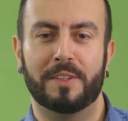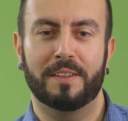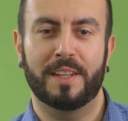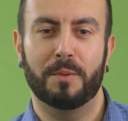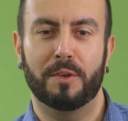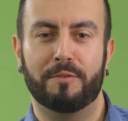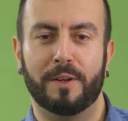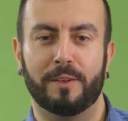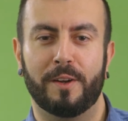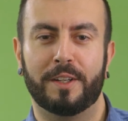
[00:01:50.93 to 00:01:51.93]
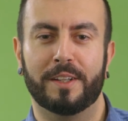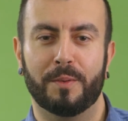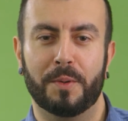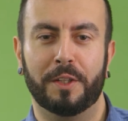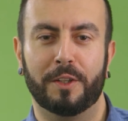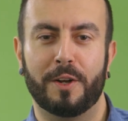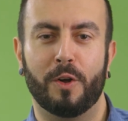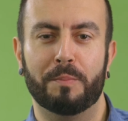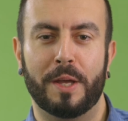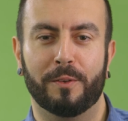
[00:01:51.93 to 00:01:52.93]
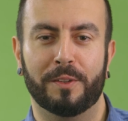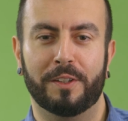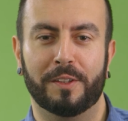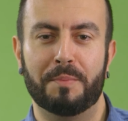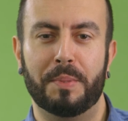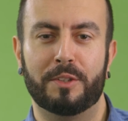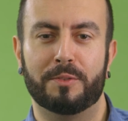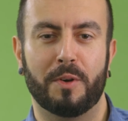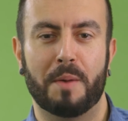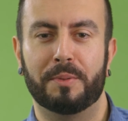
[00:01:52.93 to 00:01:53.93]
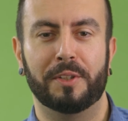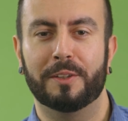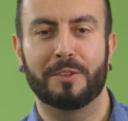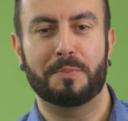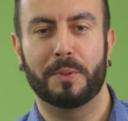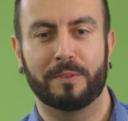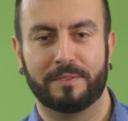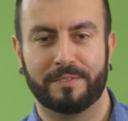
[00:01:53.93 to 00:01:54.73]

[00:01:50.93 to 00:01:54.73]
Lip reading: that would have felt like winning the gold medal in the Olympics for a particular sport.